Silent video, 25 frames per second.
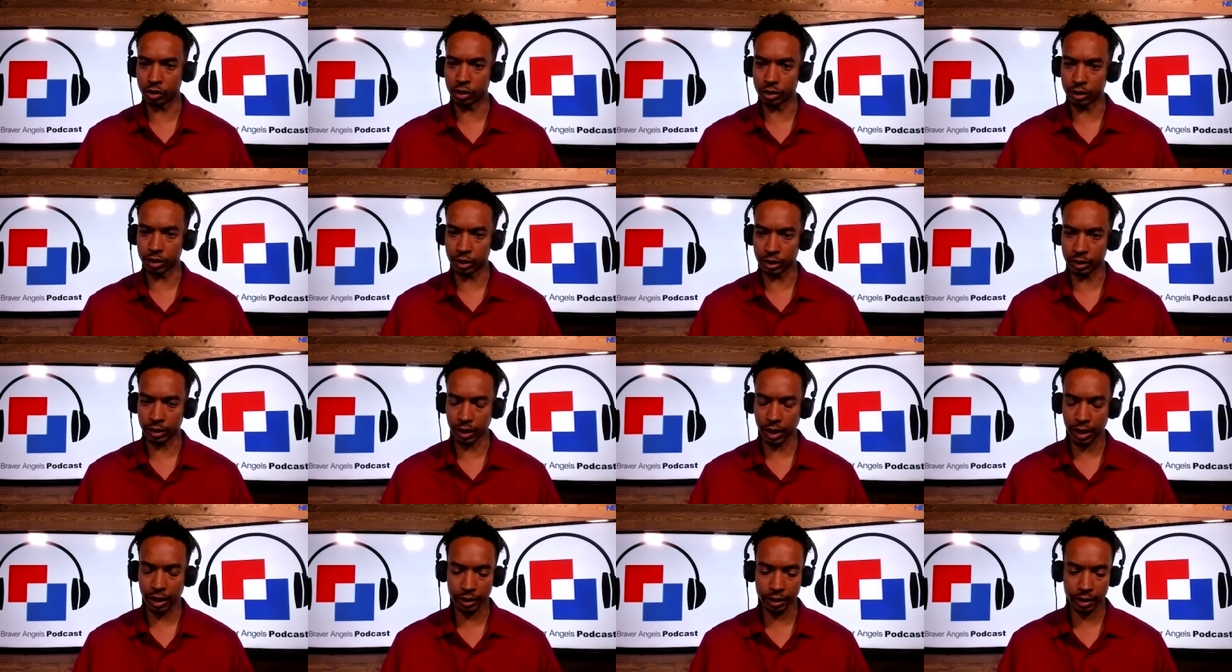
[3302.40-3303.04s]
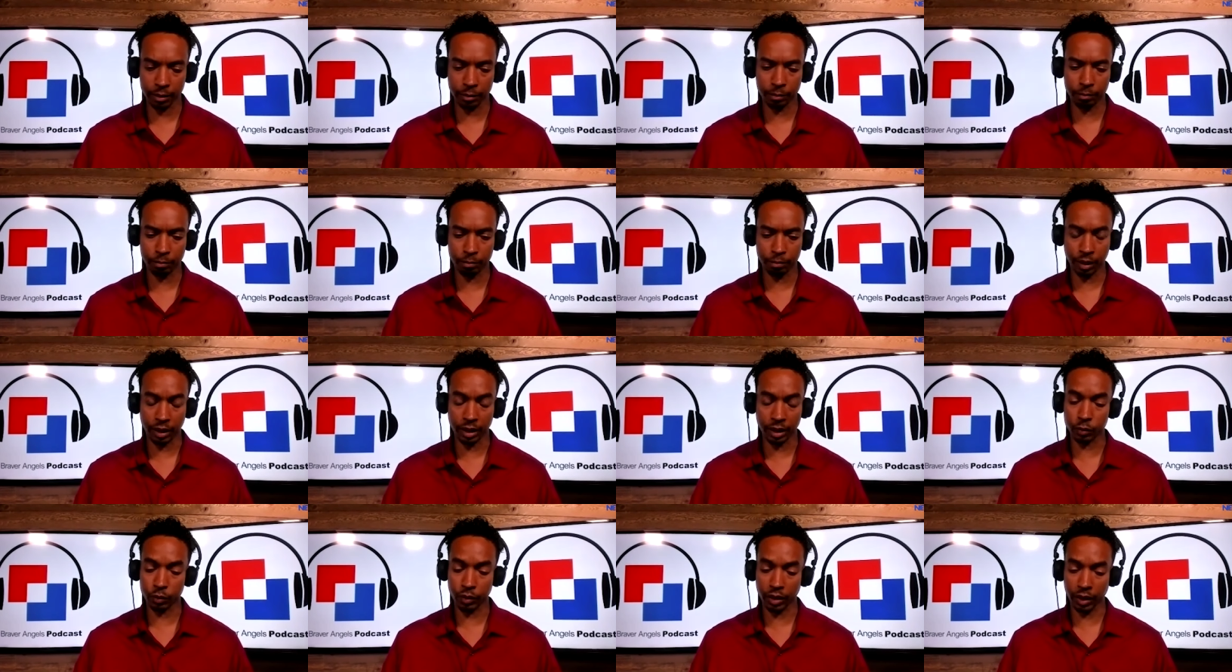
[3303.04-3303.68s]
society
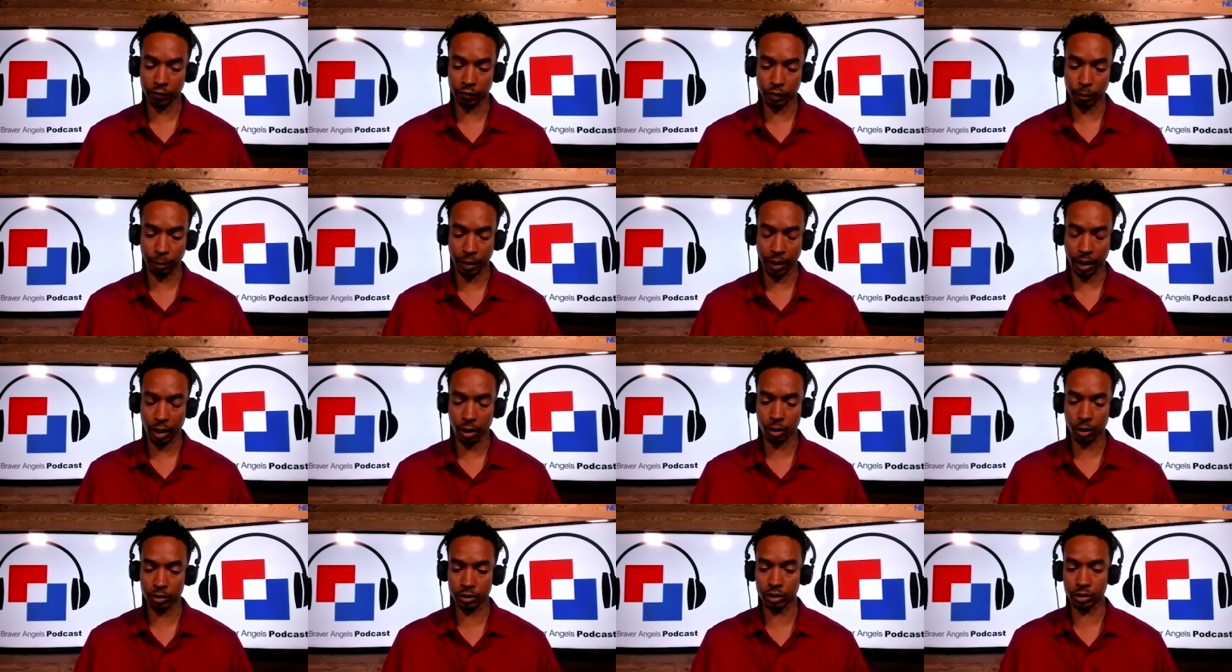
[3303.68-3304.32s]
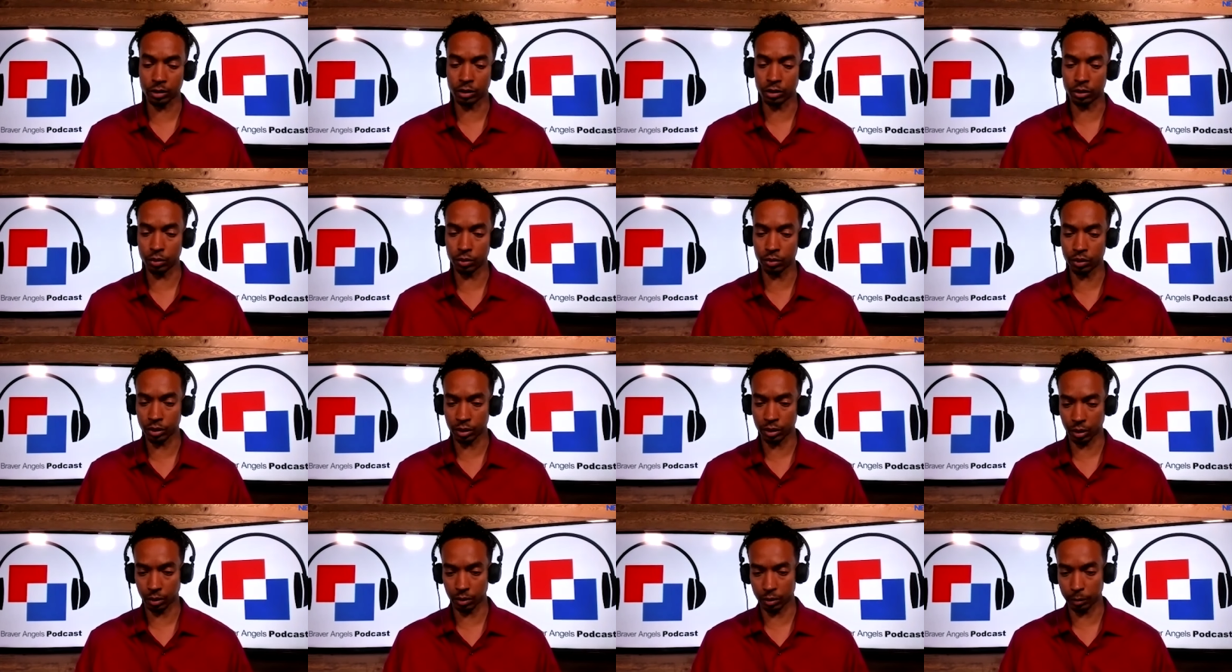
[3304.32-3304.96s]
because we have the power to do
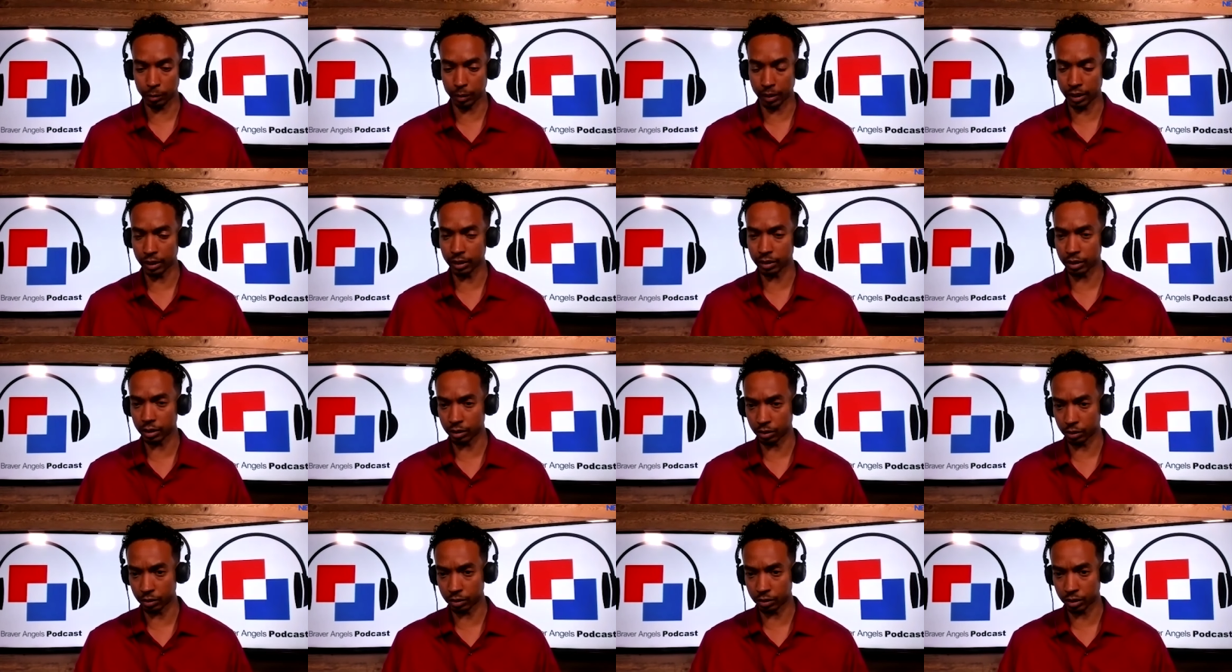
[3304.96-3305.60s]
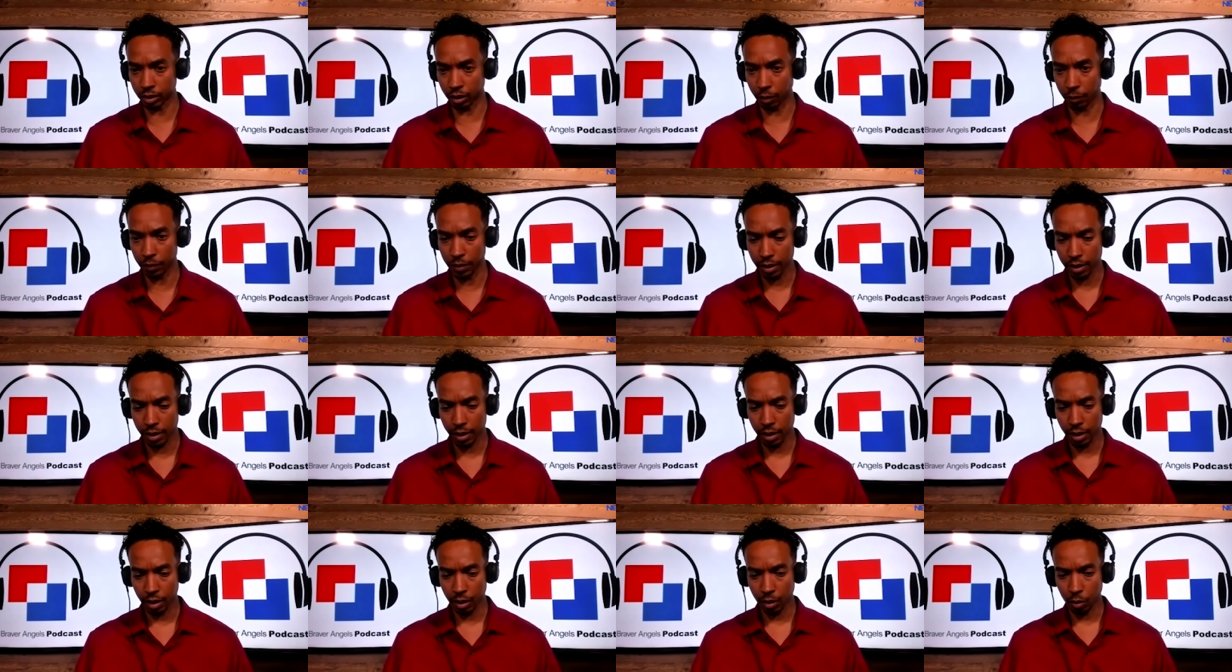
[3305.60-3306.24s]
so, to begin to do so
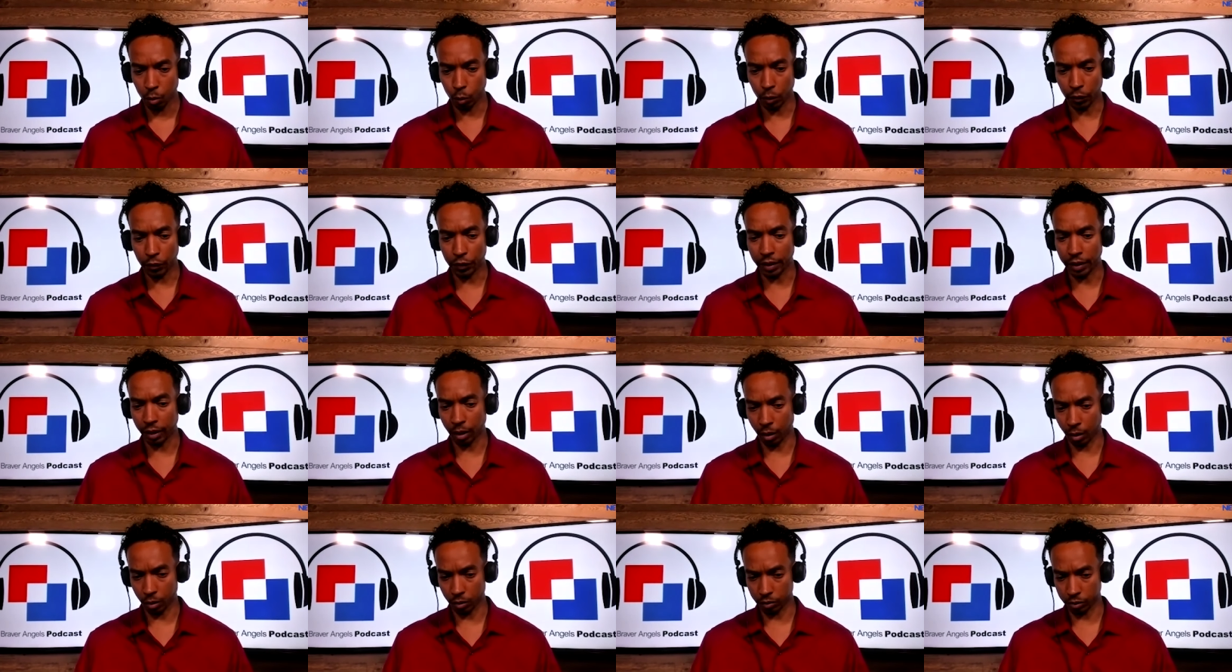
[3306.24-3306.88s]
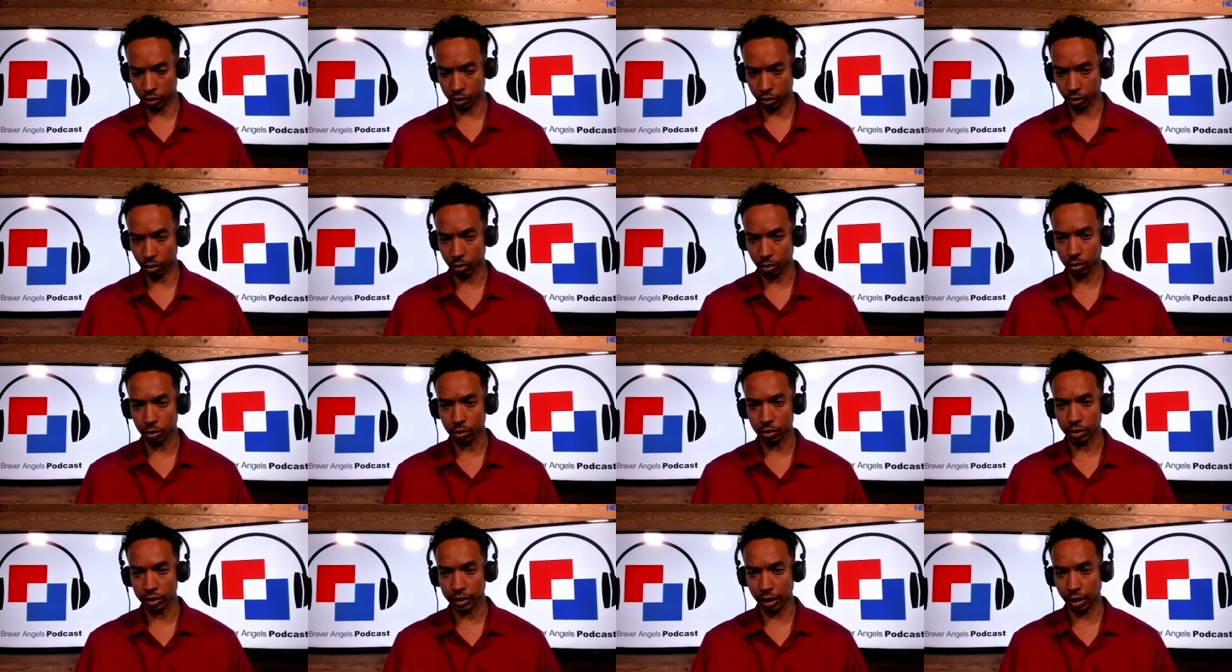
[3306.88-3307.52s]
within our own
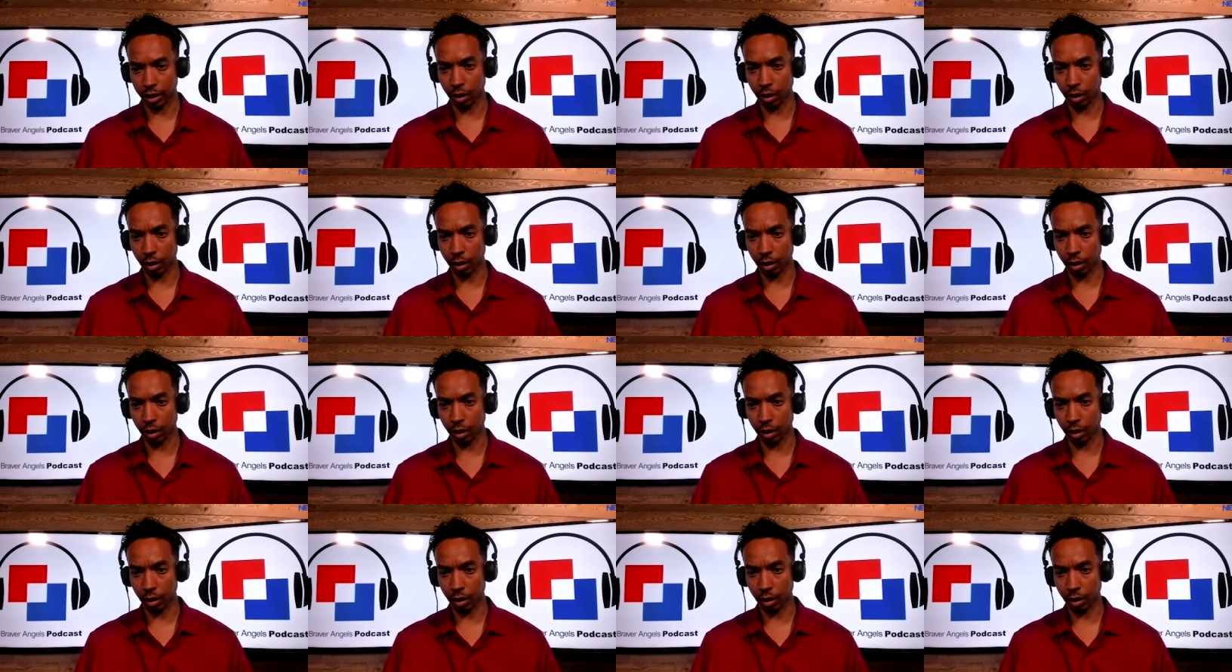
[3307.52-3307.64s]
circles and our